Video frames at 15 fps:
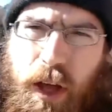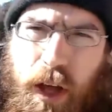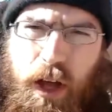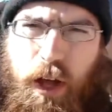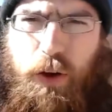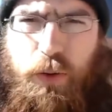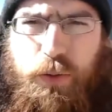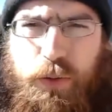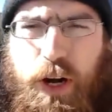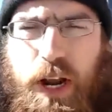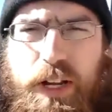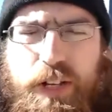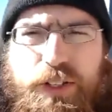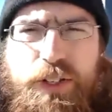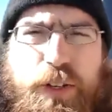All
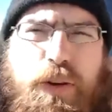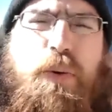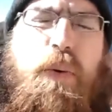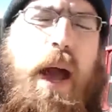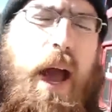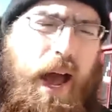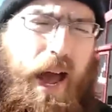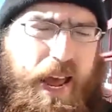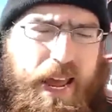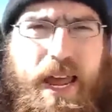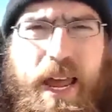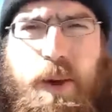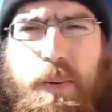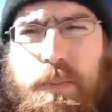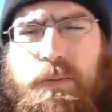right, so I
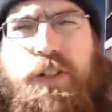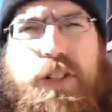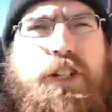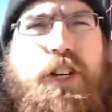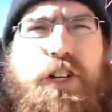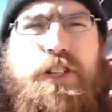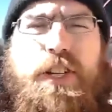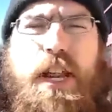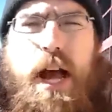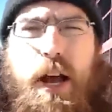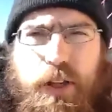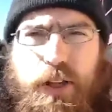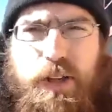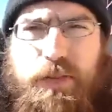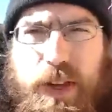am just now
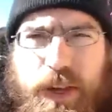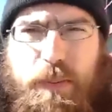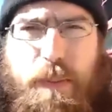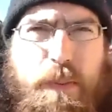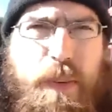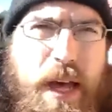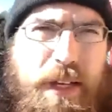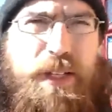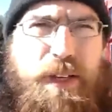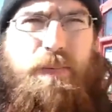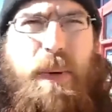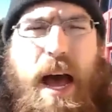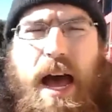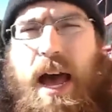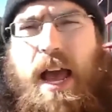leaving Best
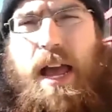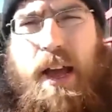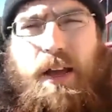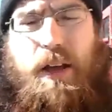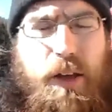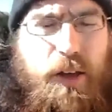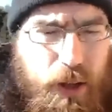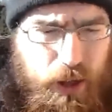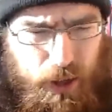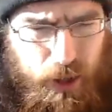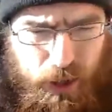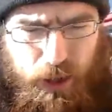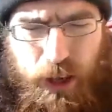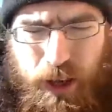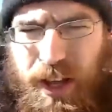Buy.
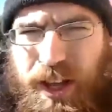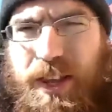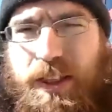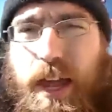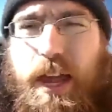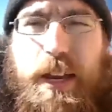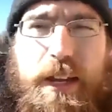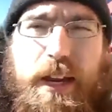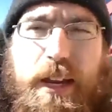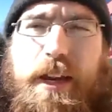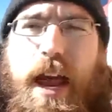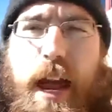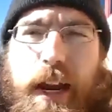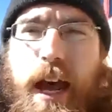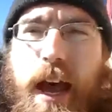They did
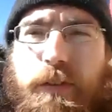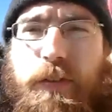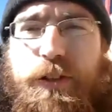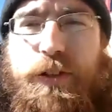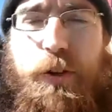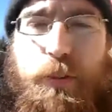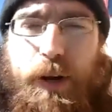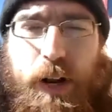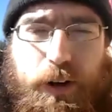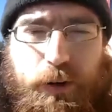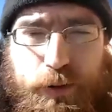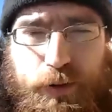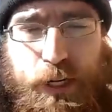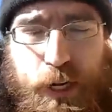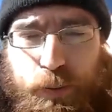not have the Terminator
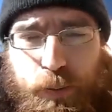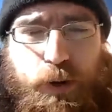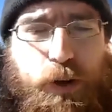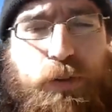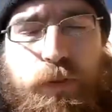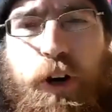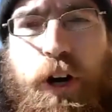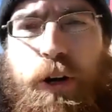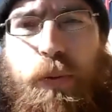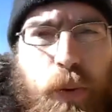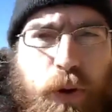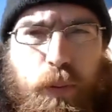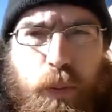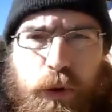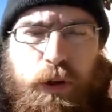Steelbook, for
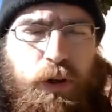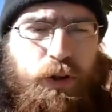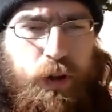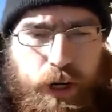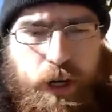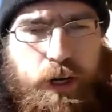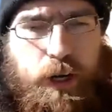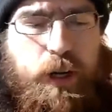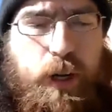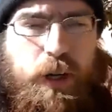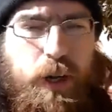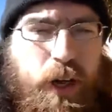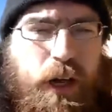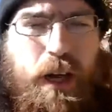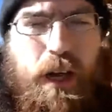anyone wondering.
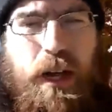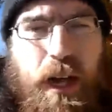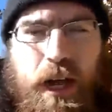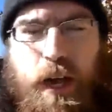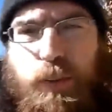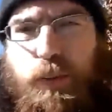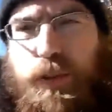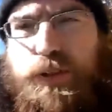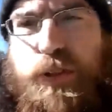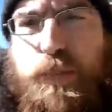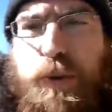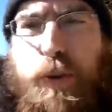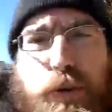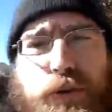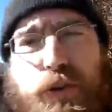It was
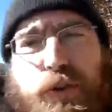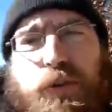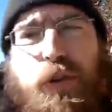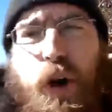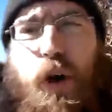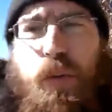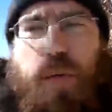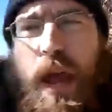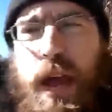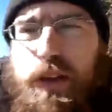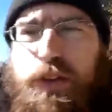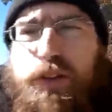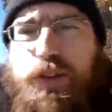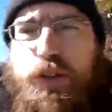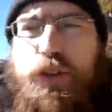supposed to go
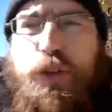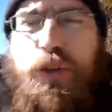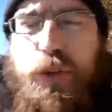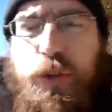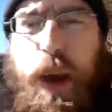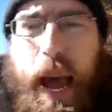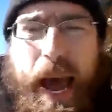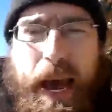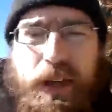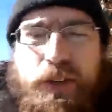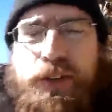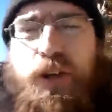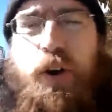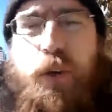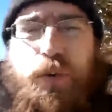next to
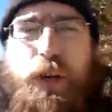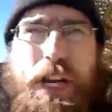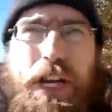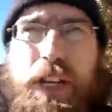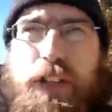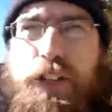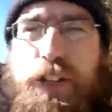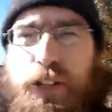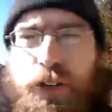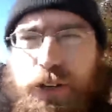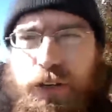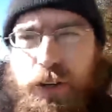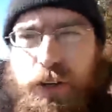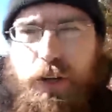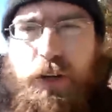Hacksaw Ridge,
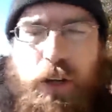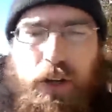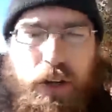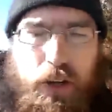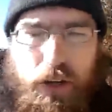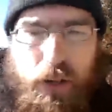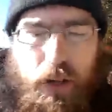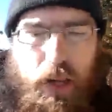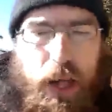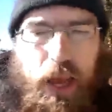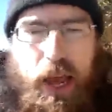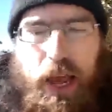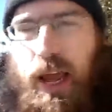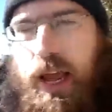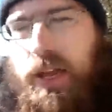
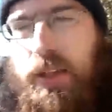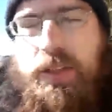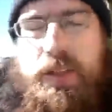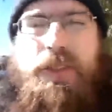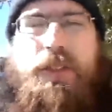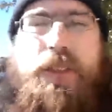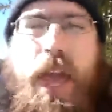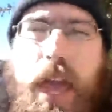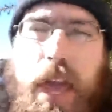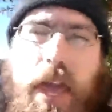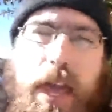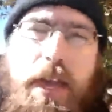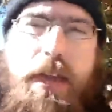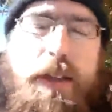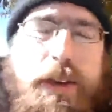and
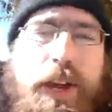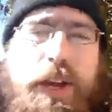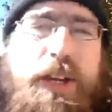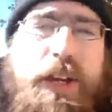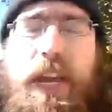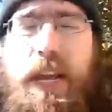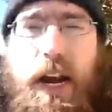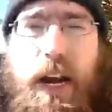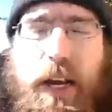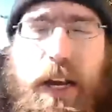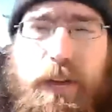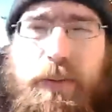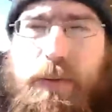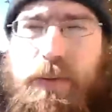they didn't get any.